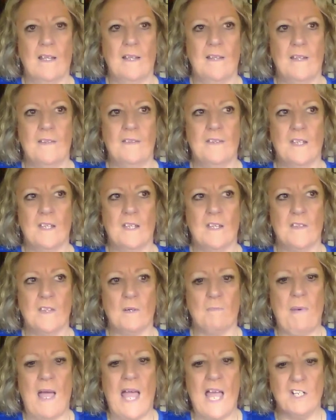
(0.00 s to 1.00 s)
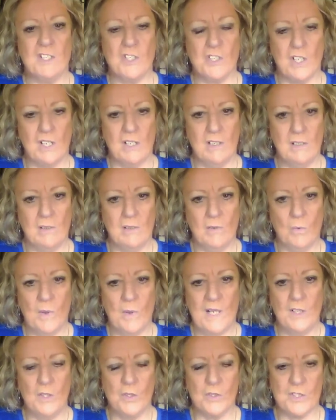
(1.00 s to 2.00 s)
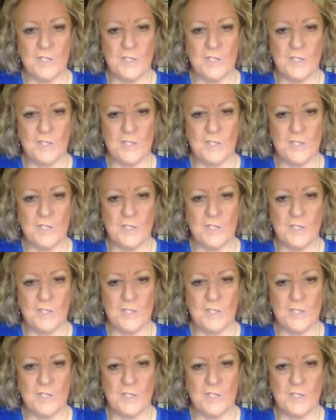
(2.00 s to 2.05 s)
the passion when you